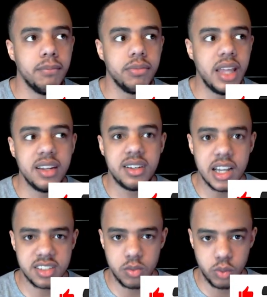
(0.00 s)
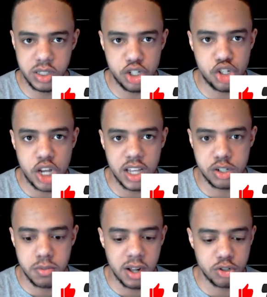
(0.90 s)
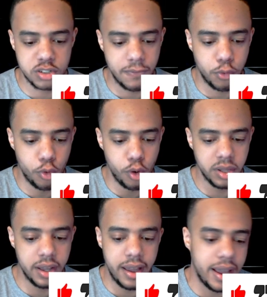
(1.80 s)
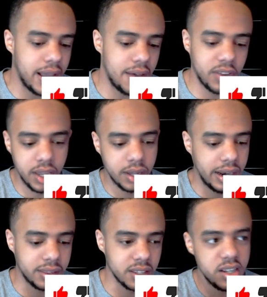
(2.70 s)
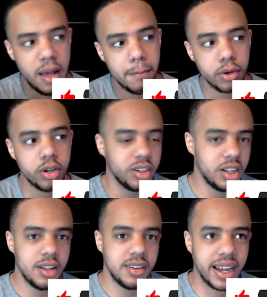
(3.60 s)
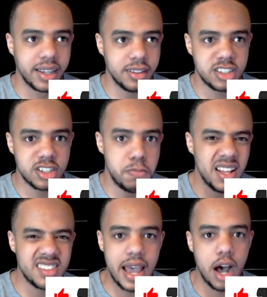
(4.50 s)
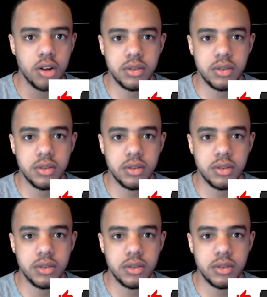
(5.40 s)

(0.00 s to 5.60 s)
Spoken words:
it doesn't really change much. There's a formula I have, and like the number like spits out,